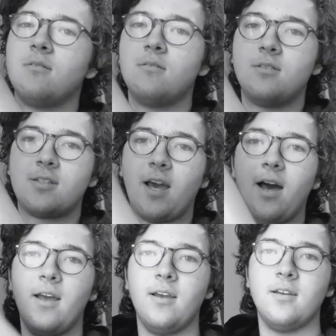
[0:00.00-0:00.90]

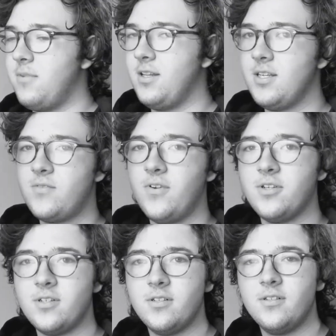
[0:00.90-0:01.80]
sky. But in this
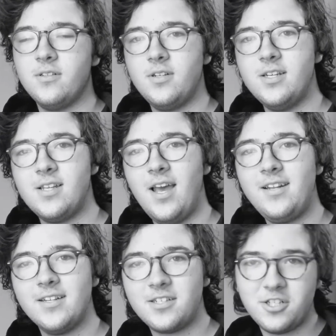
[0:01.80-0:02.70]
version, his head
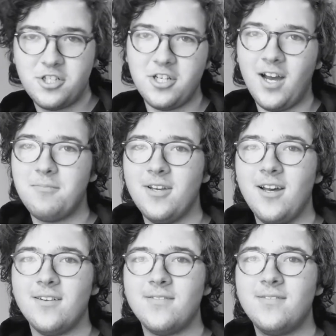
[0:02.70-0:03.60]
gets chopped
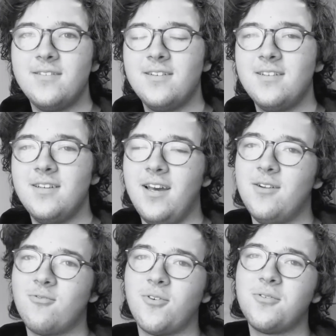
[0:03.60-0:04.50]
off and it
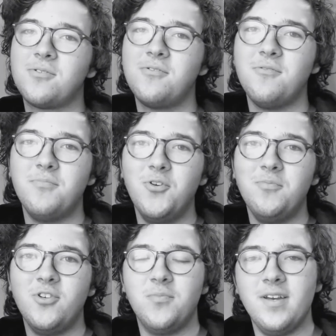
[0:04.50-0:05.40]
rolls through the boom
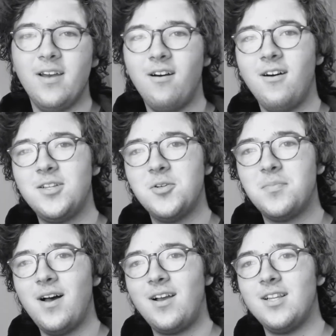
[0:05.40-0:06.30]
tube onto
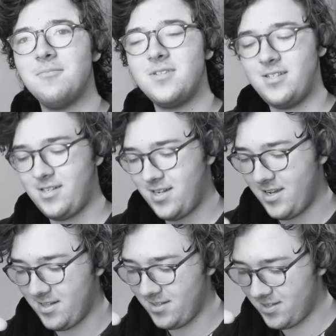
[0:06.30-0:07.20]
Apocalypse,
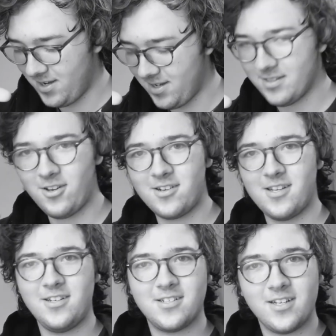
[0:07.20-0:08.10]
and
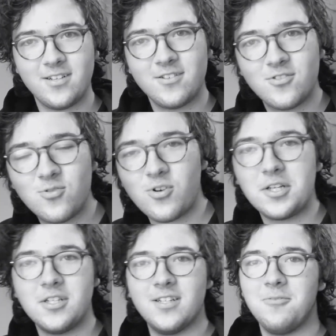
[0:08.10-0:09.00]
Darkseid just like
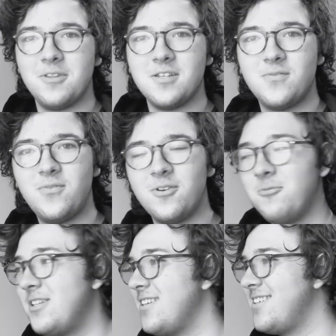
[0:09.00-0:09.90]
crushes it with his foot,
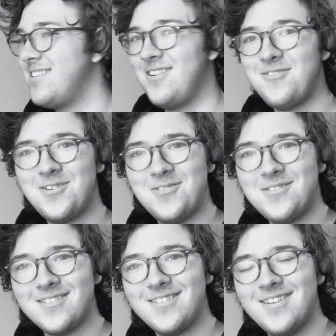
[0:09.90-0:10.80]
which is so
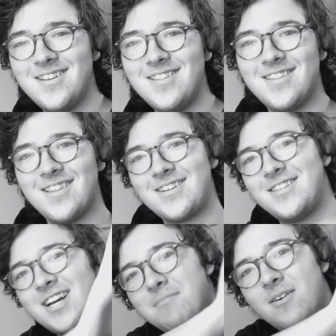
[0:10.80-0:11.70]
cool. To like
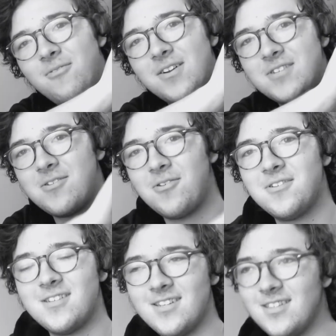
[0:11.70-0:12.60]
chop off one of his
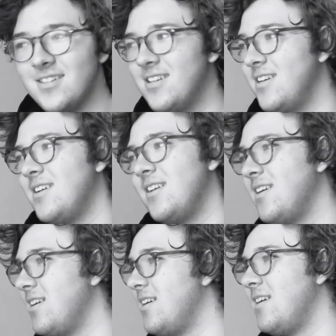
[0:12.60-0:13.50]
horns, and then
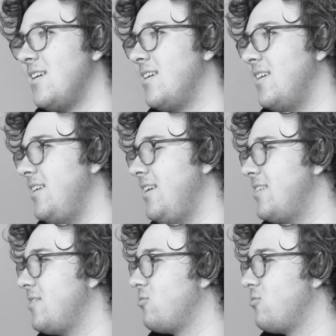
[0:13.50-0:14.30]
it's